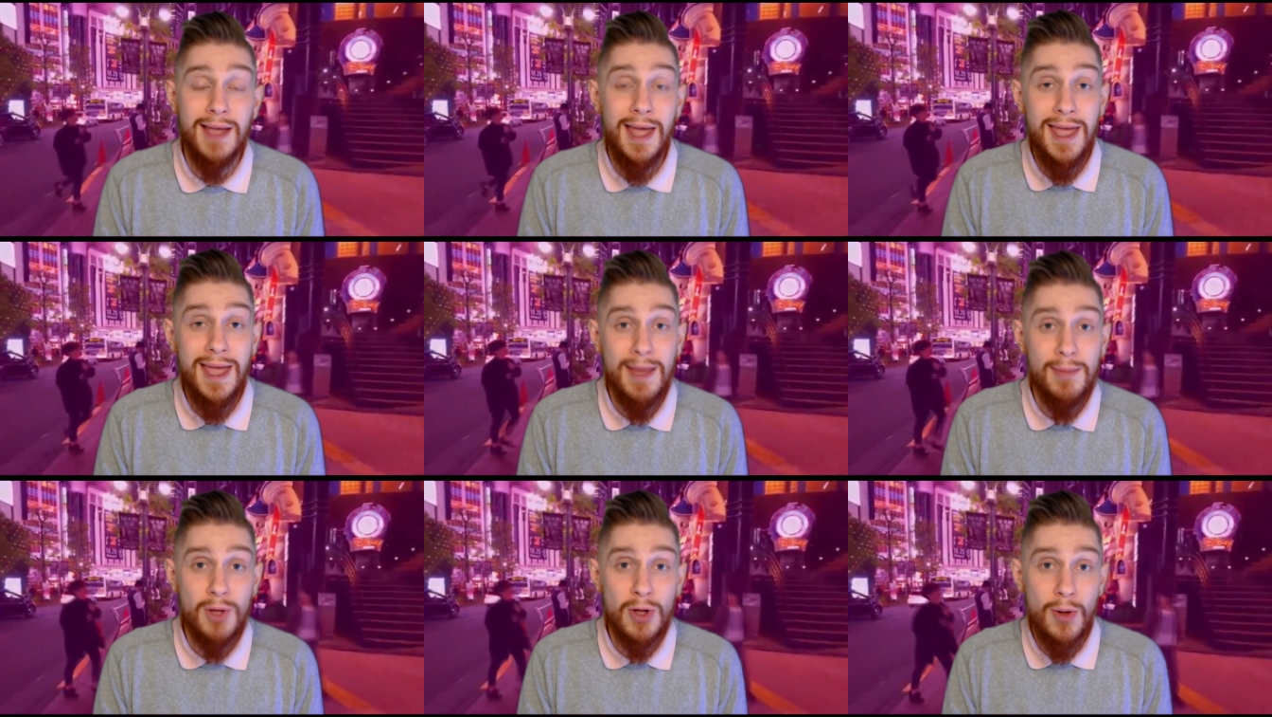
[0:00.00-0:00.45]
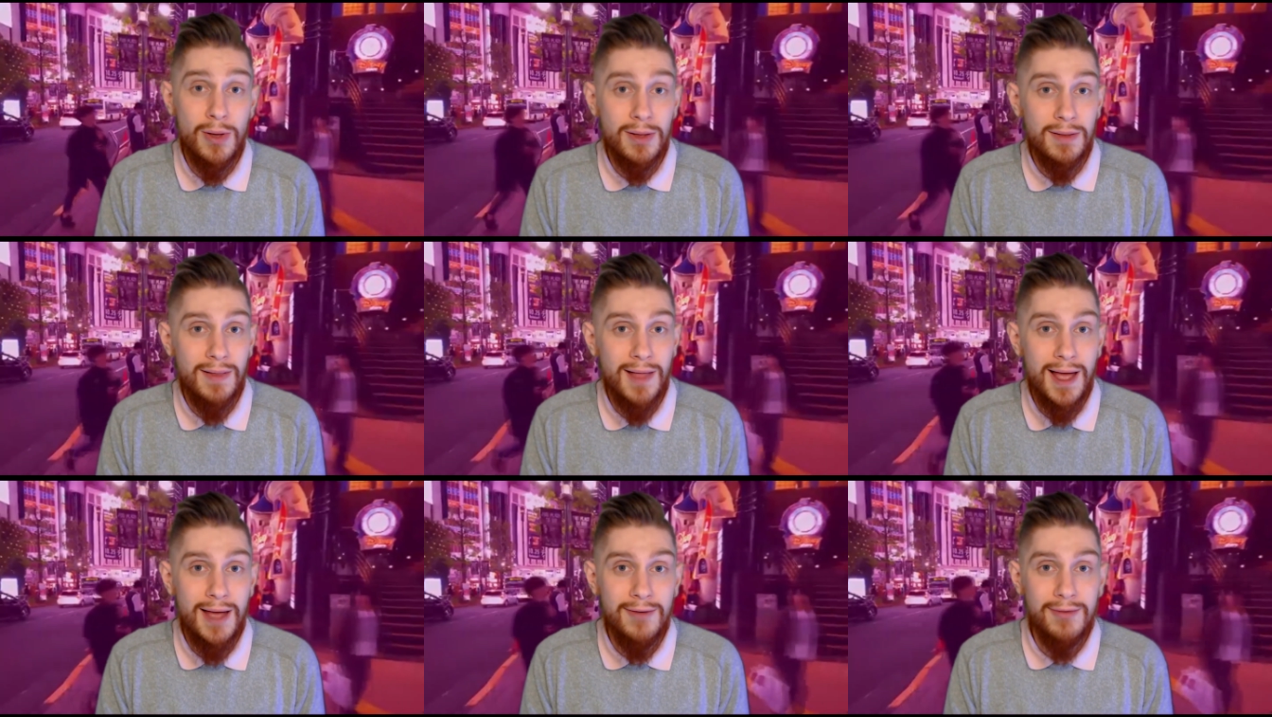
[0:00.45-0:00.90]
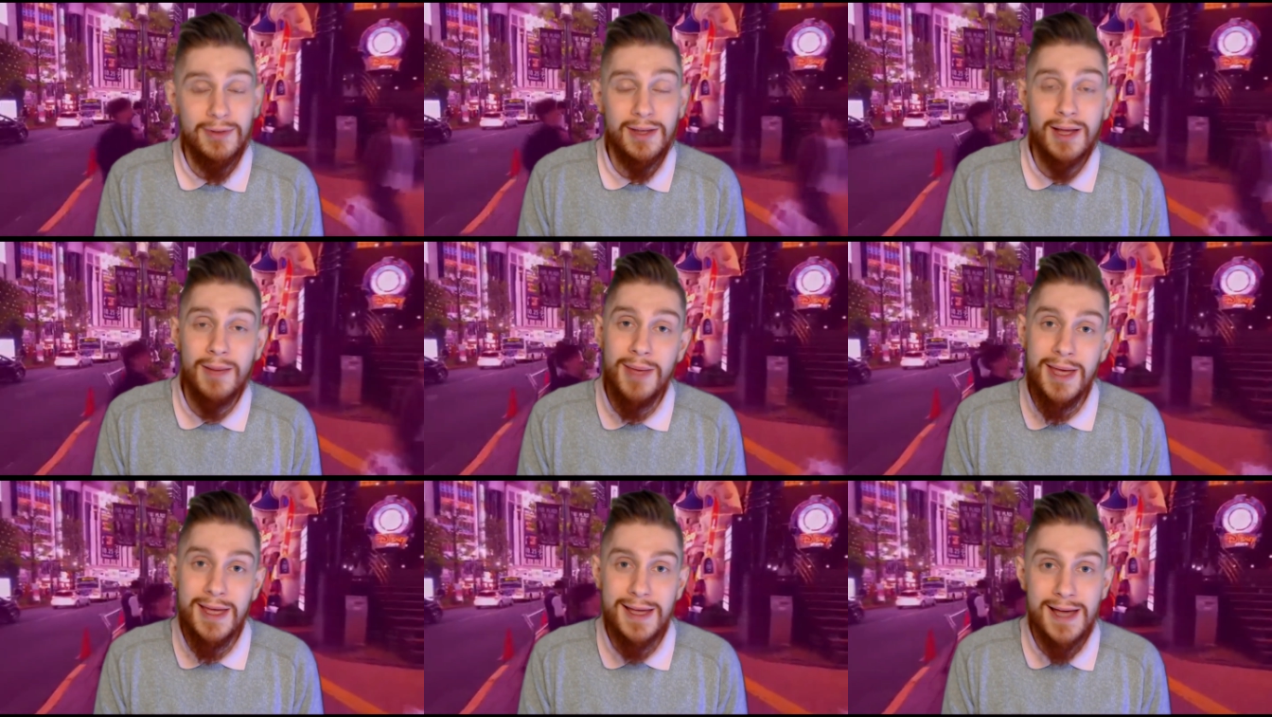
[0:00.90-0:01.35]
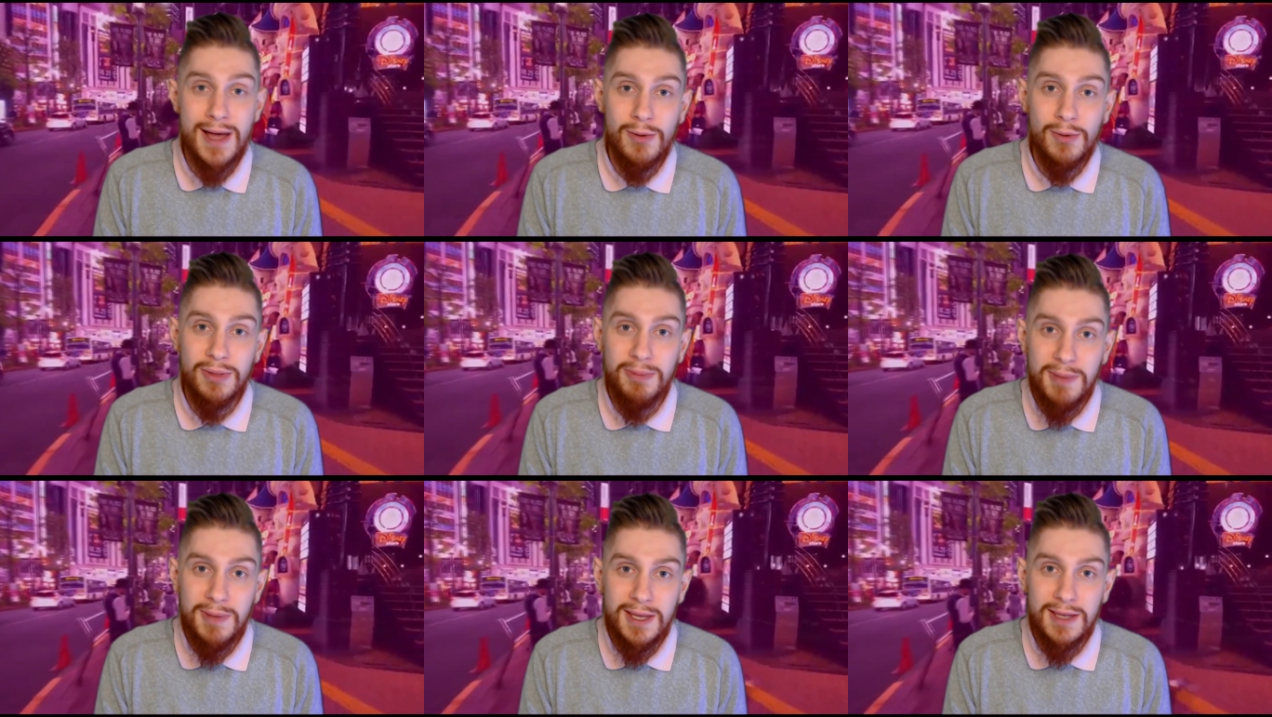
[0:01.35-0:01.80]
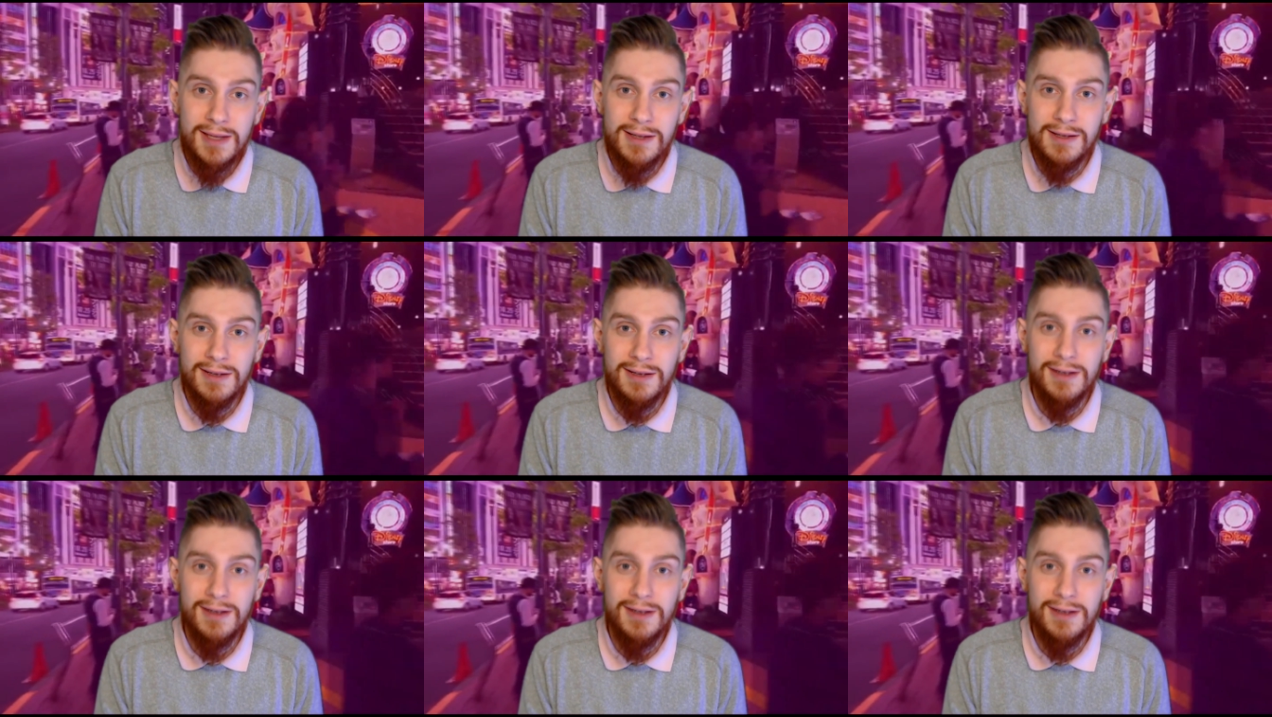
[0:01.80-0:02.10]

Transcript: hey, I'm going live, come hang out with me,